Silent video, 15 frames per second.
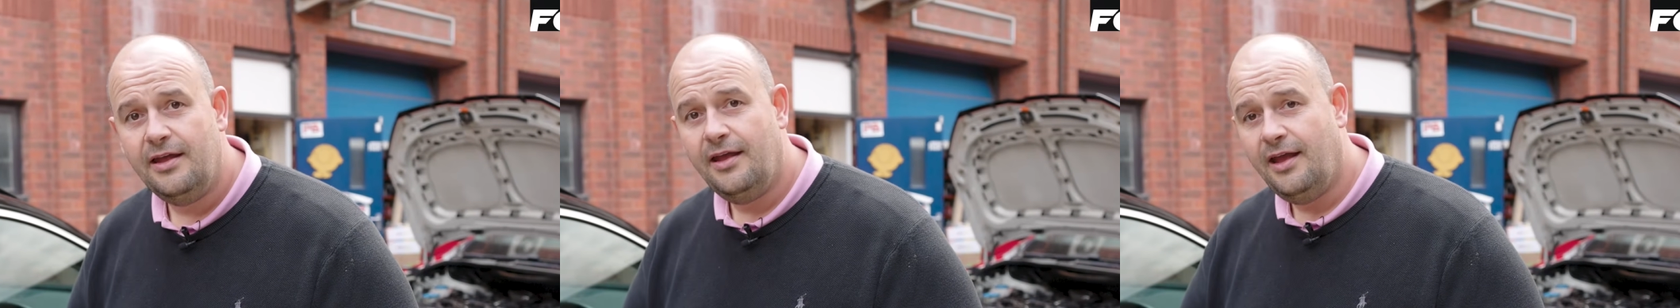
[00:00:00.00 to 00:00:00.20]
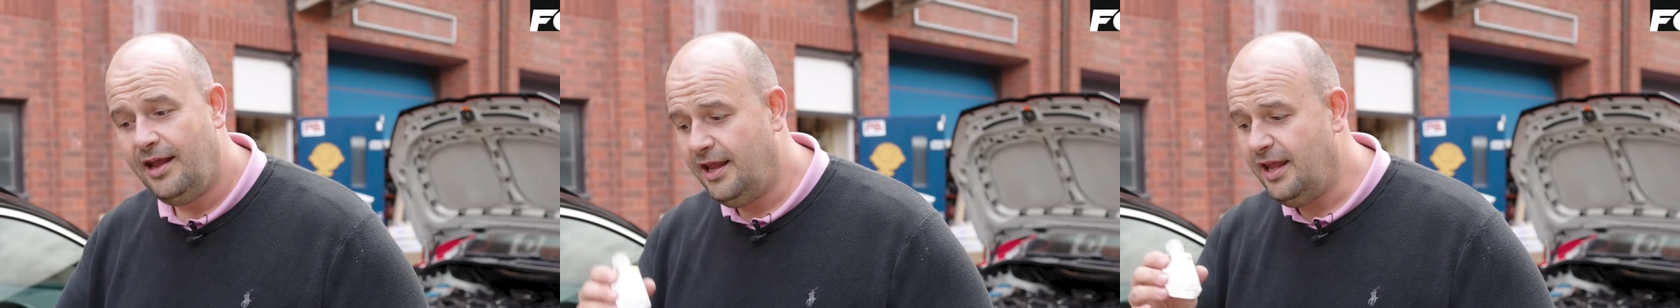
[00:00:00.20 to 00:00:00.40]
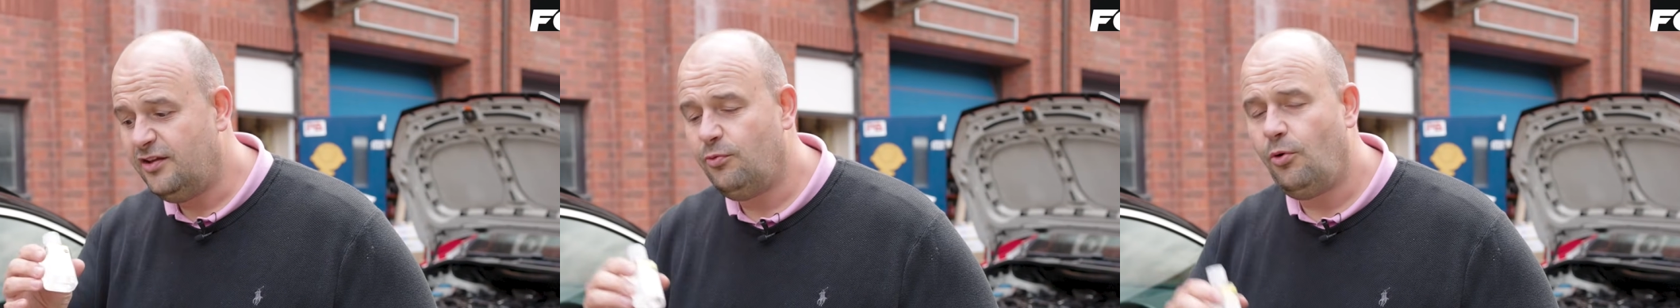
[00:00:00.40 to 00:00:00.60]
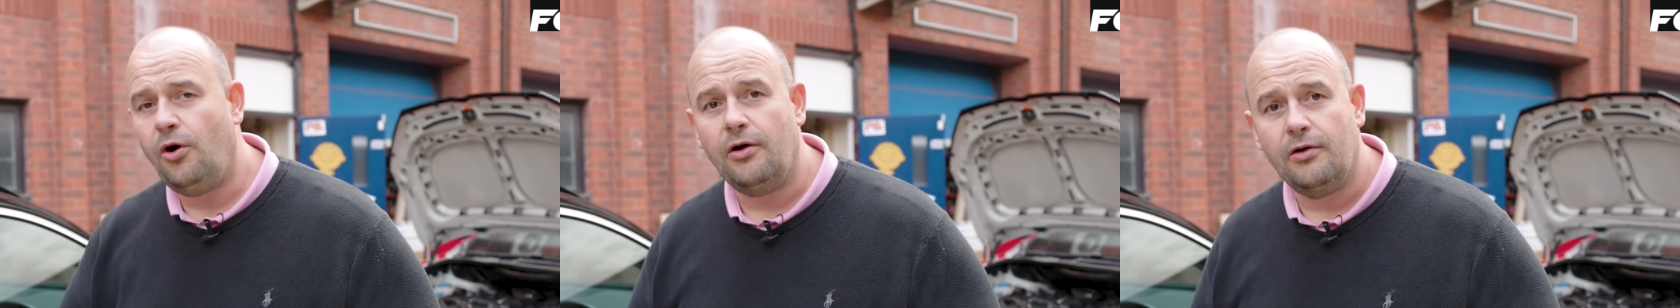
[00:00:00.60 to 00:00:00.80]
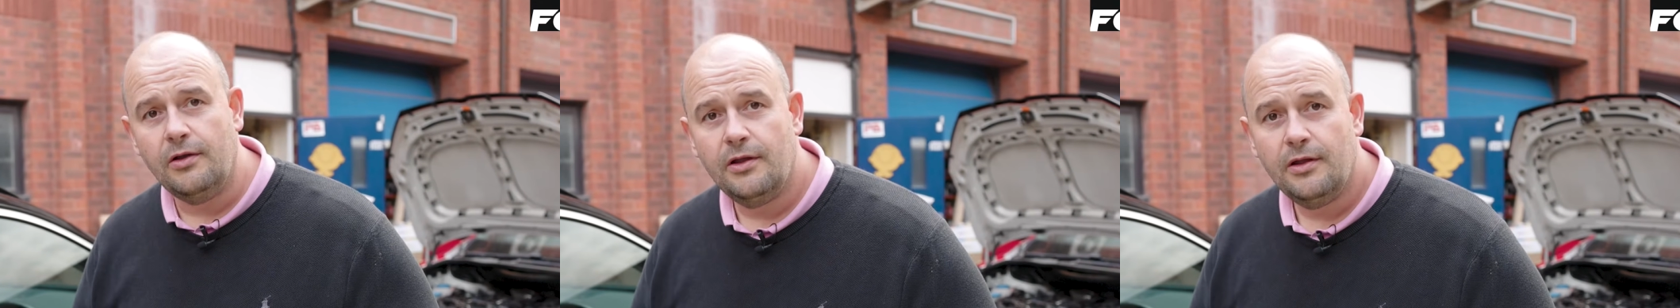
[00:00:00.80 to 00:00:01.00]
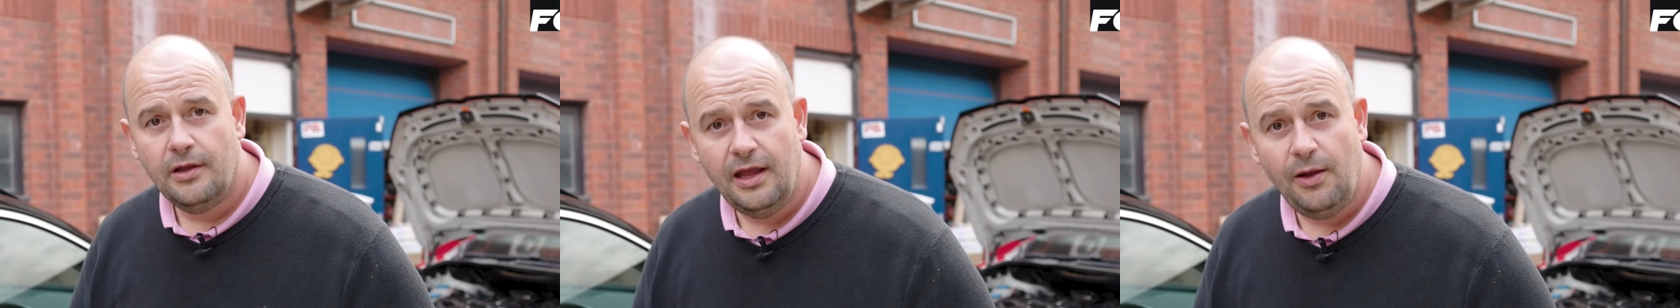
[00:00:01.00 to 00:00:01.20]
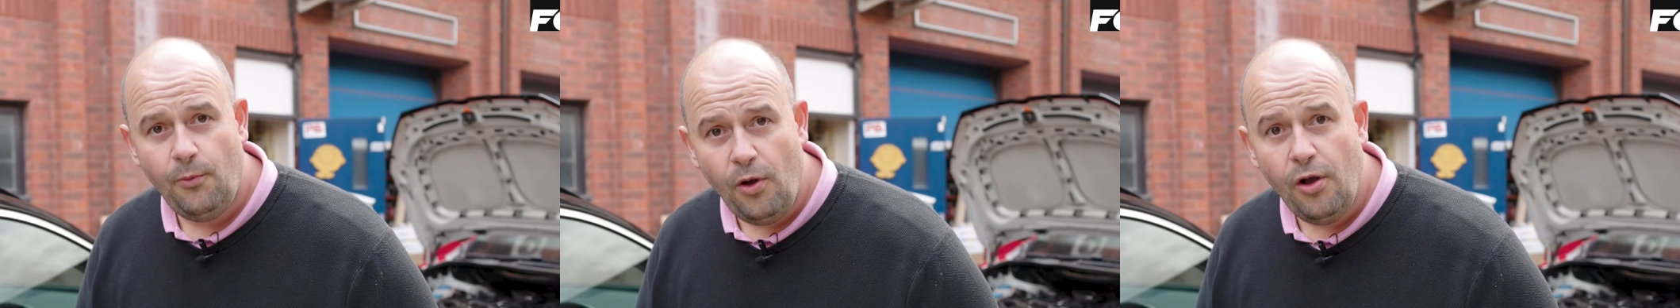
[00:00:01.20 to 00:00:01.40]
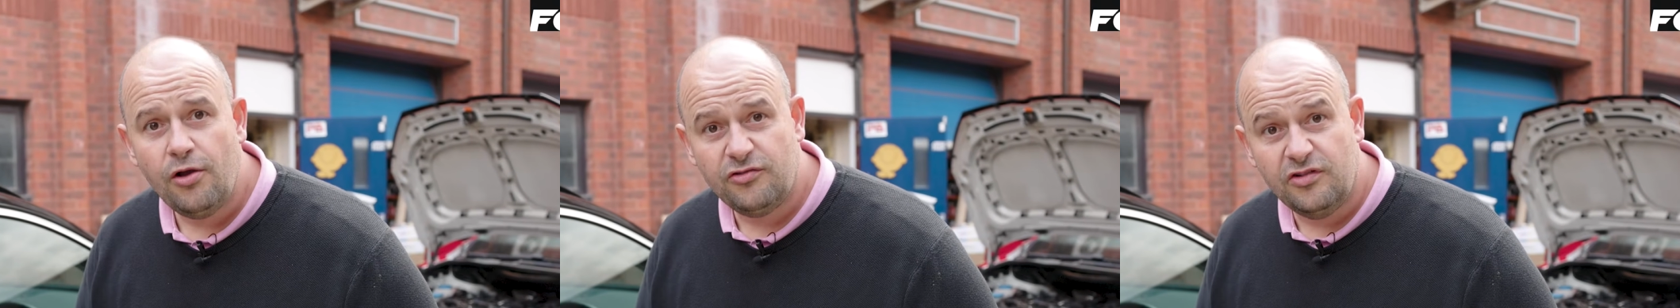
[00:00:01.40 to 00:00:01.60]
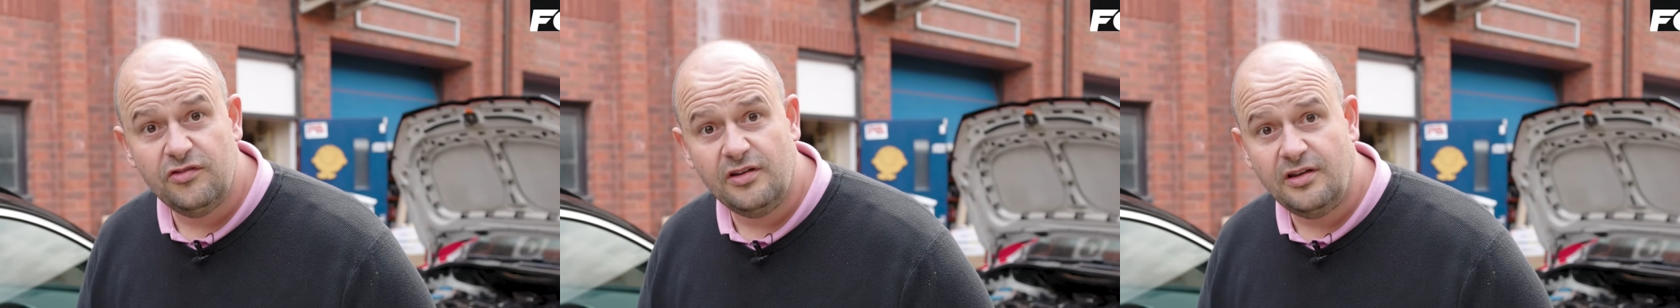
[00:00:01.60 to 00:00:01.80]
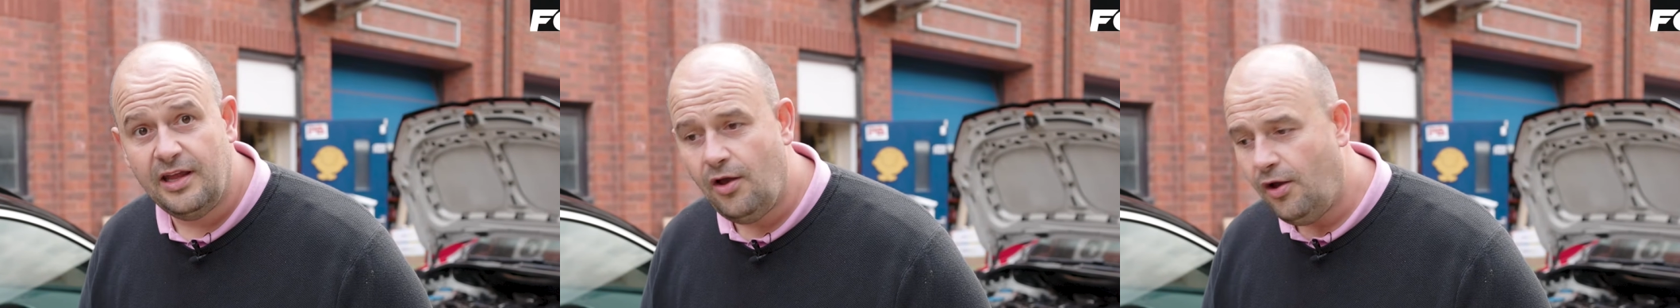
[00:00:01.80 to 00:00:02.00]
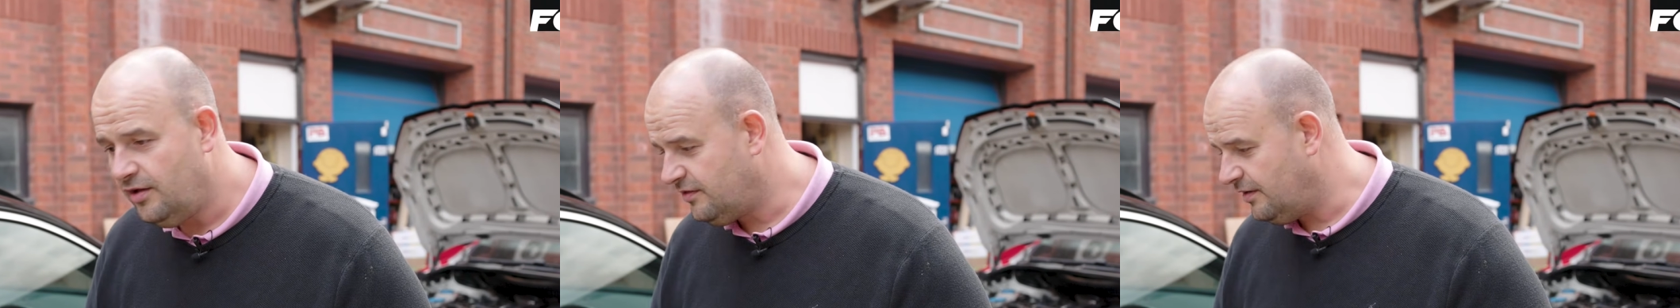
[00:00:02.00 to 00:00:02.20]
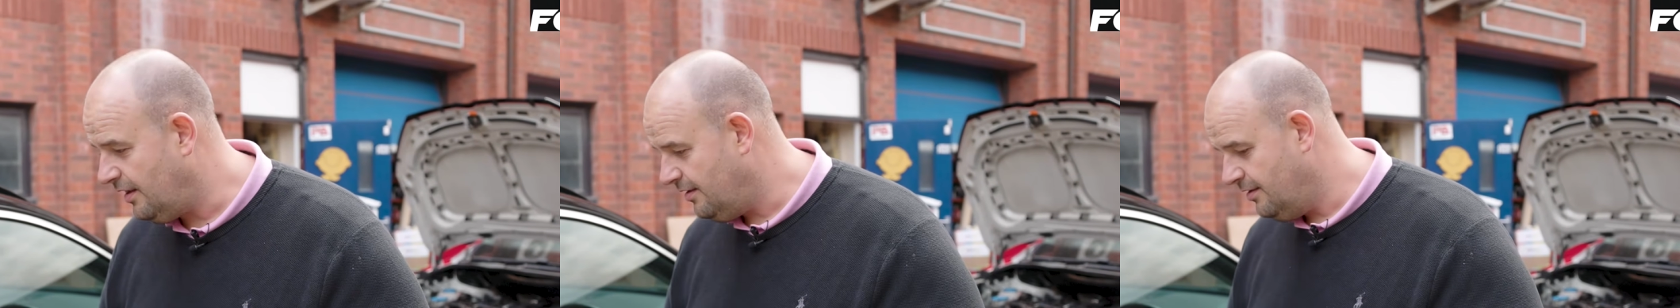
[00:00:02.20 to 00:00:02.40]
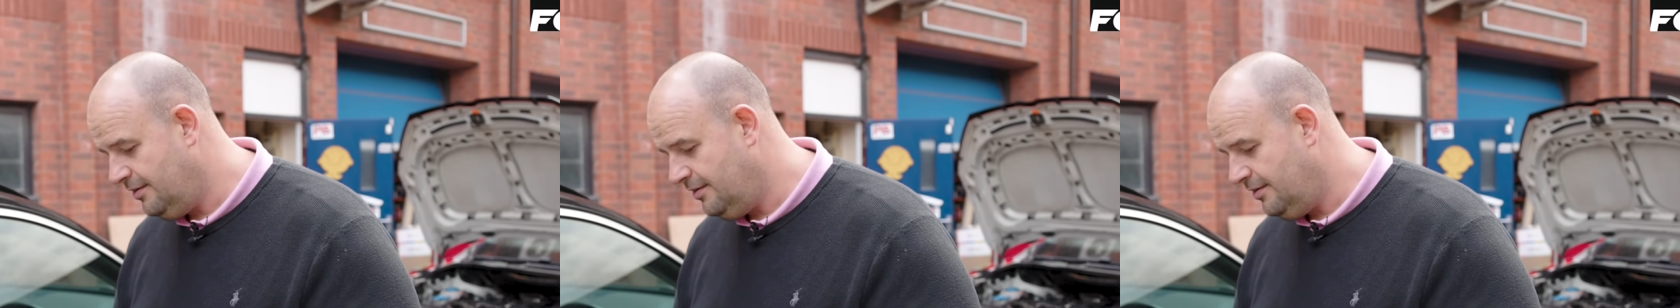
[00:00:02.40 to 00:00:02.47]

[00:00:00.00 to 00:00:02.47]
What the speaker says: and guess what? It works as a de-icer.